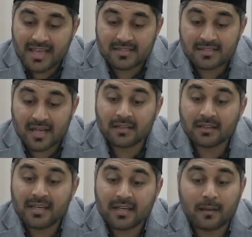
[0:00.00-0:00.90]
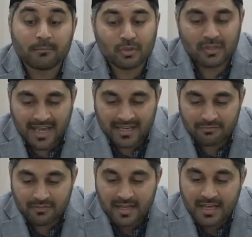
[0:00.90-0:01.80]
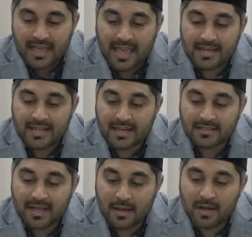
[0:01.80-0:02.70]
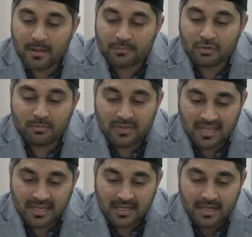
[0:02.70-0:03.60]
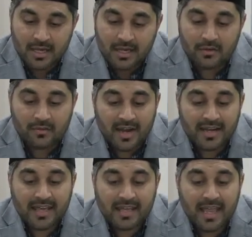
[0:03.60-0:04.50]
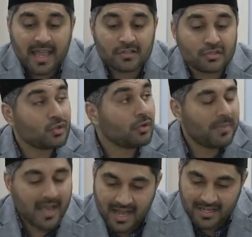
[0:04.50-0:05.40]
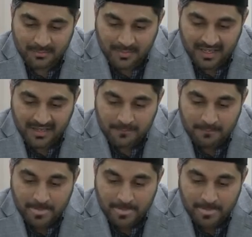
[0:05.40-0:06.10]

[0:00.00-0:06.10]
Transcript: suddenly come to life and had come up to me running and stood behind me,